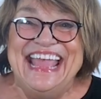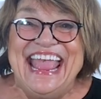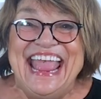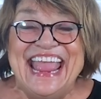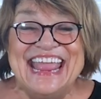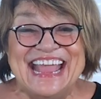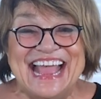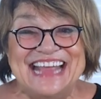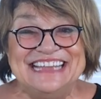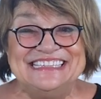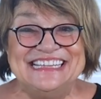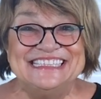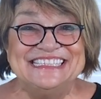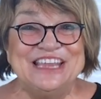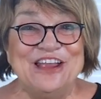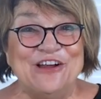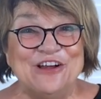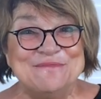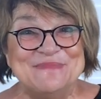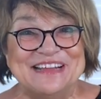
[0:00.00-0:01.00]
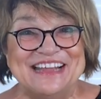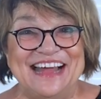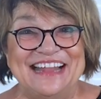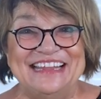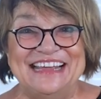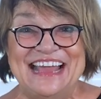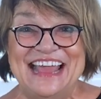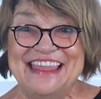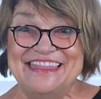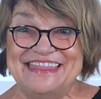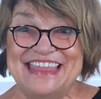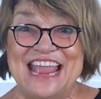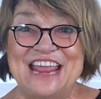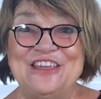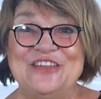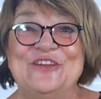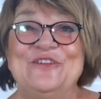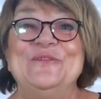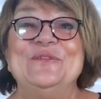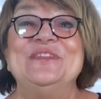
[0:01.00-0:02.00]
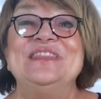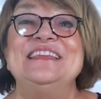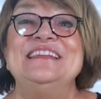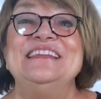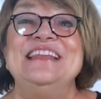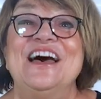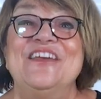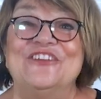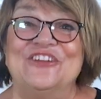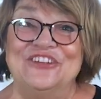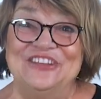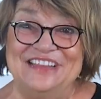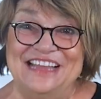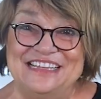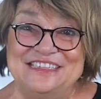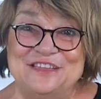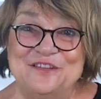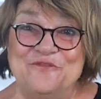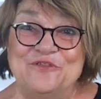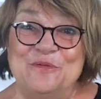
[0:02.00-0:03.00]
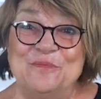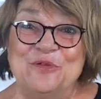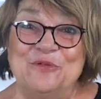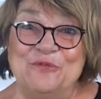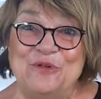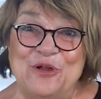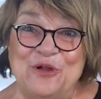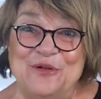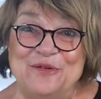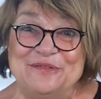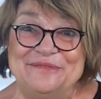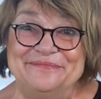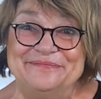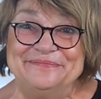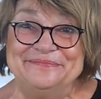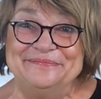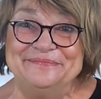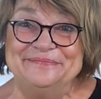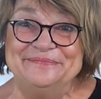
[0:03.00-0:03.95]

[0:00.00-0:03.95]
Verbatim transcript: Hey guys, it's Karen McCullough. Thank you with another lesson from the road.